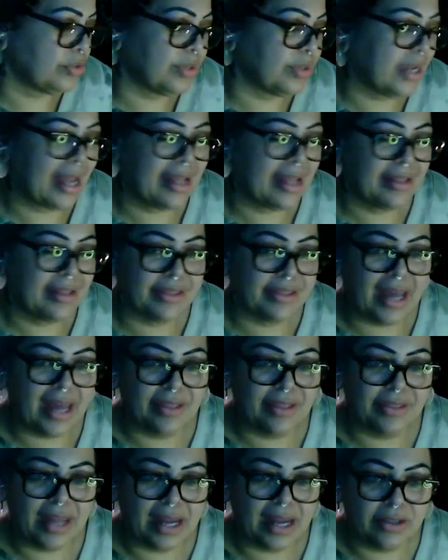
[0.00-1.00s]
get
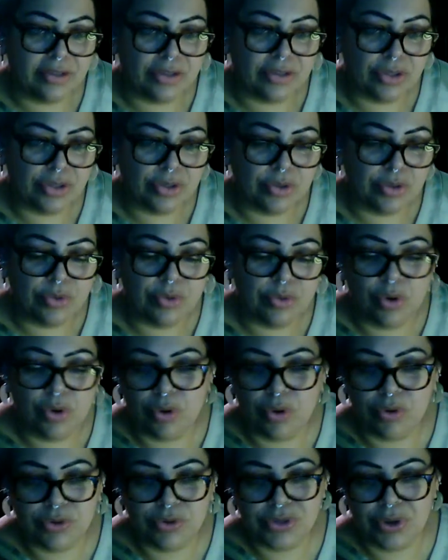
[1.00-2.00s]
that that too
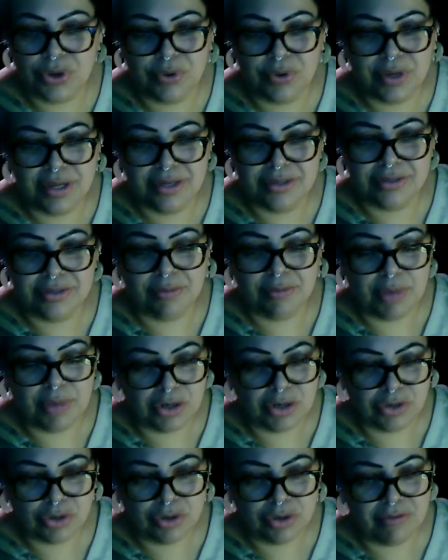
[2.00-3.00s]
also is a
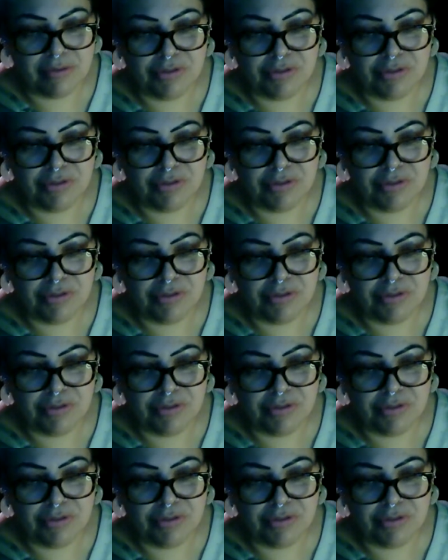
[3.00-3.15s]
measure of